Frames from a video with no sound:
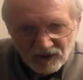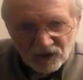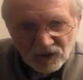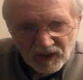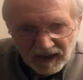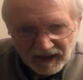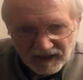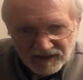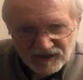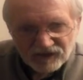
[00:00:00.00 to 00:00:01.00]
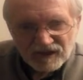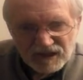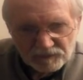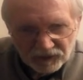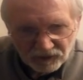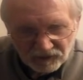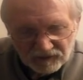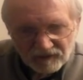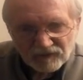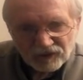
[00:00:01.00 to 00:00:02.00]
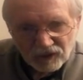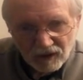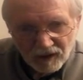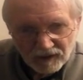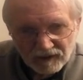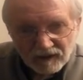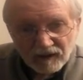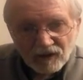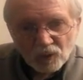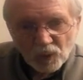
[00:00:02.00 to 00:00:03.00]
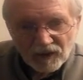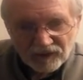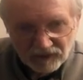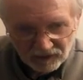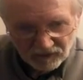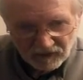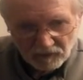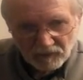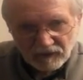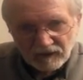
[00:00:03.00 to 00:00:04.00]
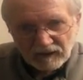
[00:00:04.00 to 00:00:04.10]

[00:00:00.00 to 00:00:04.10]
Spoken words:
who has the Spirit of God within them.